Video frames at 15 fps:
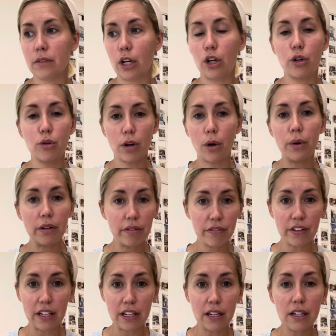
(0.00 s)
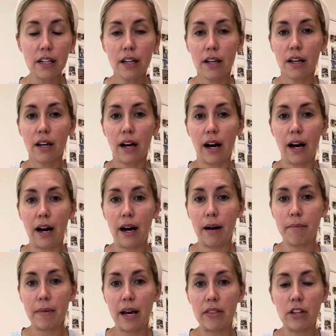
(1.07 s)
grow and feed,
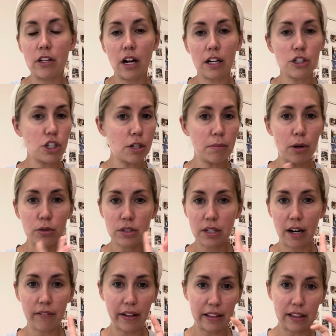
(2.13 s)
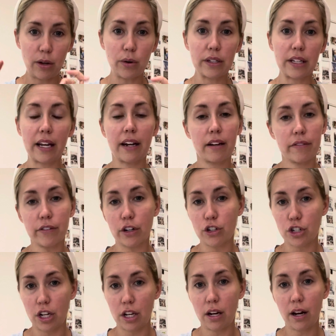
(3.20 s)
and the non-GMO is kind of like the organic
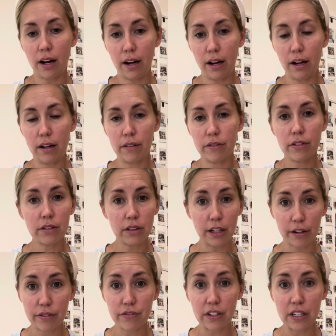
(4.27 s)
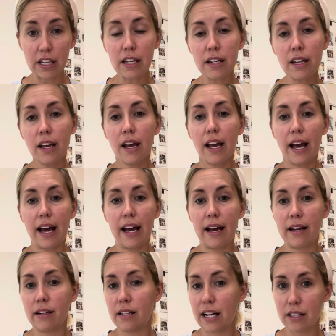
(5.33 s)
version of their feed,
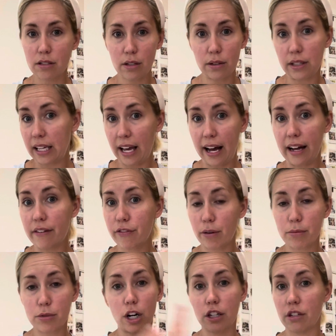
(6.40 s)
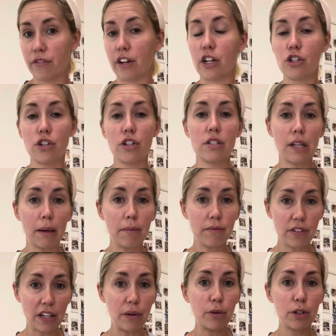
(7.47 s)
and that's what they had from start to finish, the same
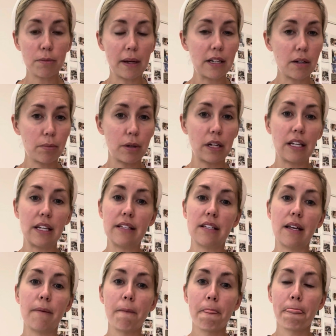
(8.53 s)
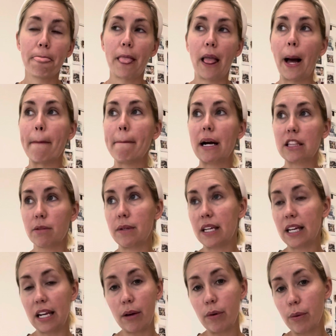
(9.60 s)
feed, which made it pretty easy. At the
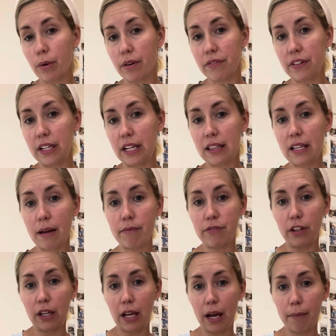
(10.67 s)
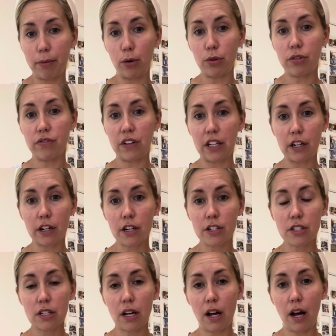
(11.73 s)
beginning, we were feeding them, filling up both
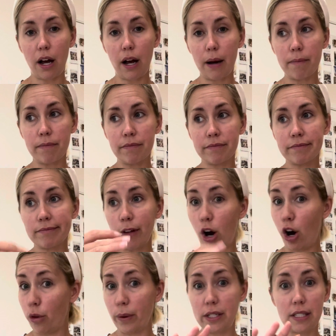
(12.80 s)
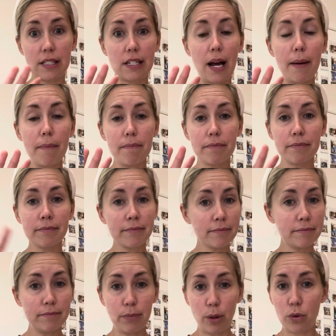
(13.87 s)
feeders all the way to the top,
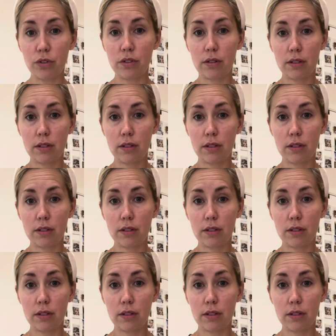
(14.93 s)
both